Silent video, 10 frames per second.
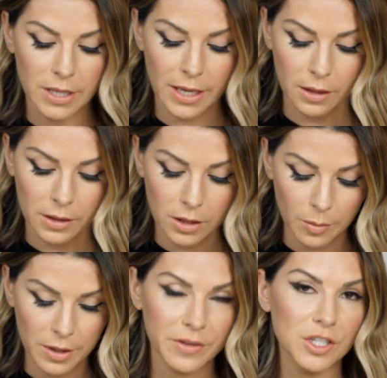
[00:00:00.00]
take a little
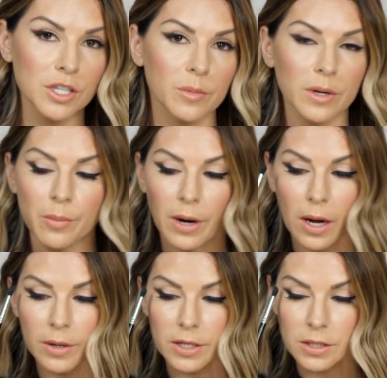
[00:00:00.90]
bit of a shimmery
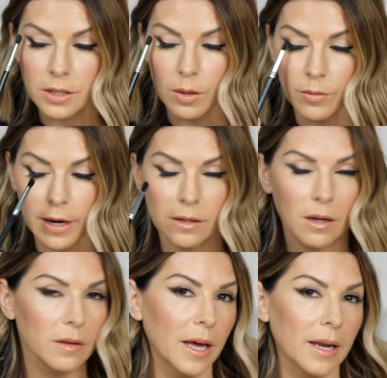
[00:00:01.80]
brown and just go right
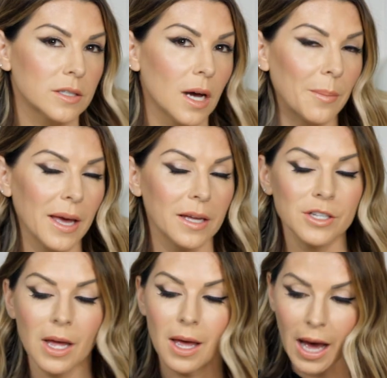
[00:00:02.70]
along that top edge.